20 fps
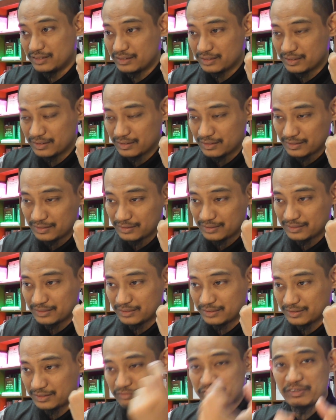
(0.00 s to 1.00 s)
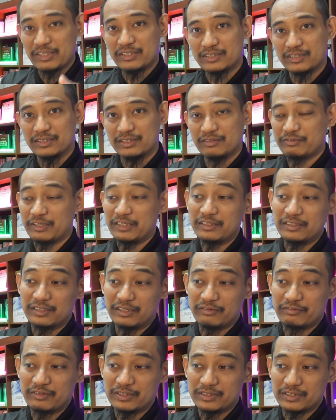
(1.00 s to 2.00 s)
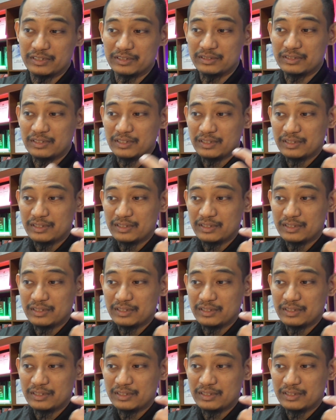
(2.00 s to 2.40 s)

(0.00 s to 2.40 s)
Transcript: the revelation, the final revelation,